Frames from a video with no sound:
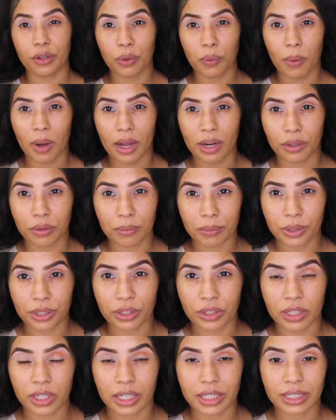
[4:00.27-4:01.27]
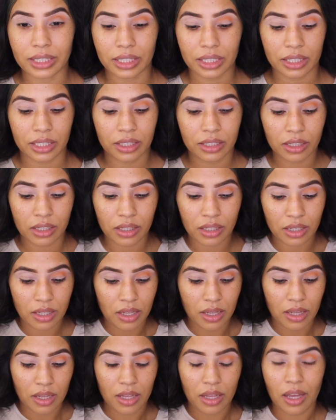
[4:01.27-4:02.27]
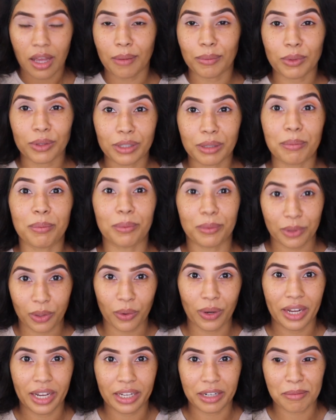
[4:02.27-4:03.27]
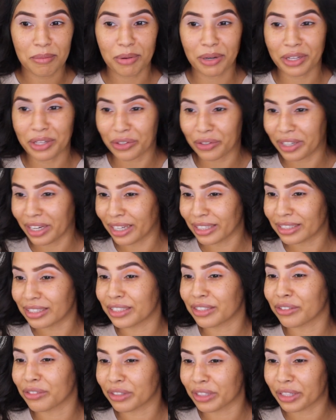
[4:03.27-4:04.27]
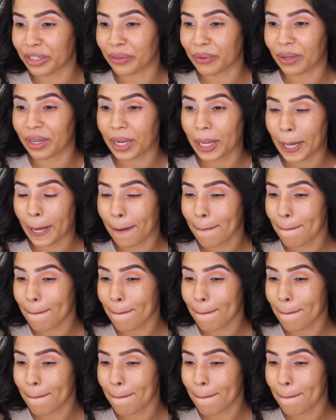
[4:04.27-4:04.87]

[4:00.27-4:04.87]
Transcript: know why I don't bring you guys in. I'm going to go ahead and bring you guys in really quick.